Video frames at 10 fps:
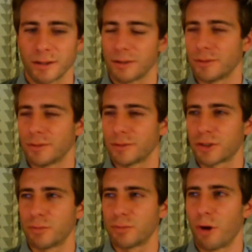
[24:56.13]

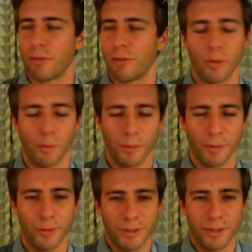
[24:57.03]
small forward
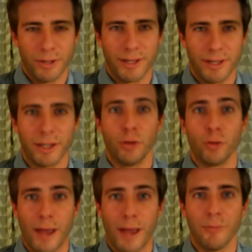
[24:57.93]
who can like
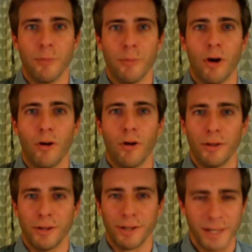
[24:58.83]
grab the ball
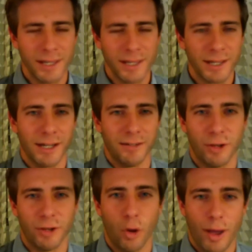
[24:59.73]
and kind of
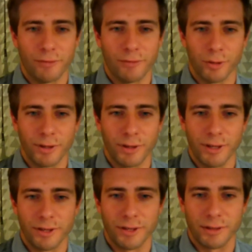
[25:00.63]
go after it
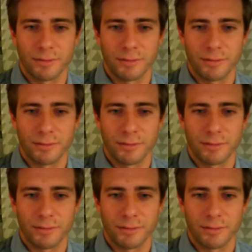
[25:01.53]
like that.